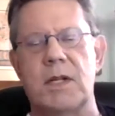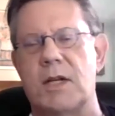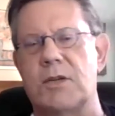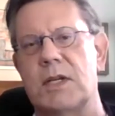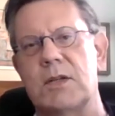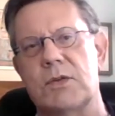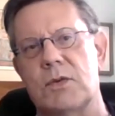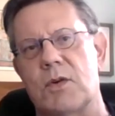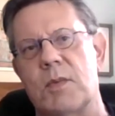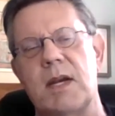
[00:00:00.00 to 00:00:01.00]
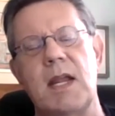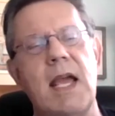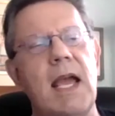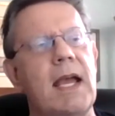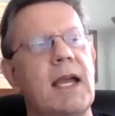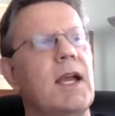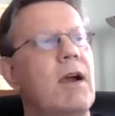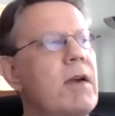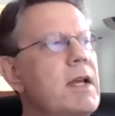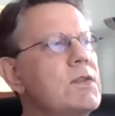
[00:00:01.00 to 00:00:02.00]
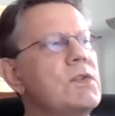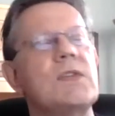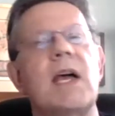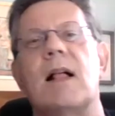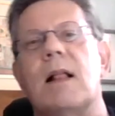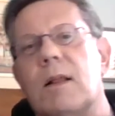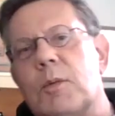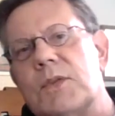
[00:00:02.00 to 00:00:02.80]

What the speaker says: touching sermon, and Gary Zell was